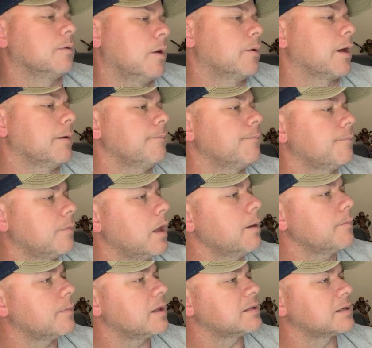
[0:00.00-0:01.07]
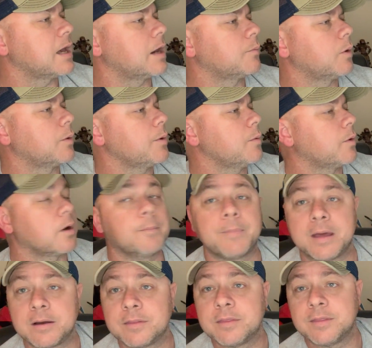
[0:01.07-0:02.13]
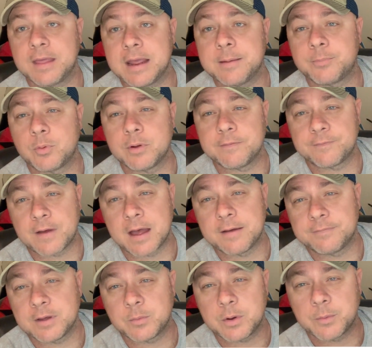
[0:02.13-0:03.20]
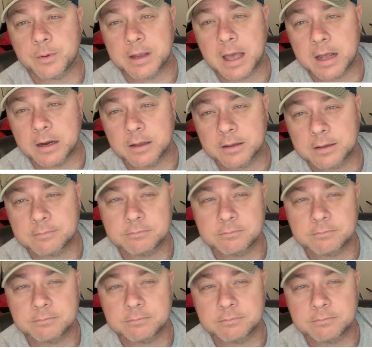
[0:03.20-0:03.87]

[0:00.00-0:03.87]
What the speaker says: Okay. Yep, that's kind of where we were. Better than the 8.5 that we were kind of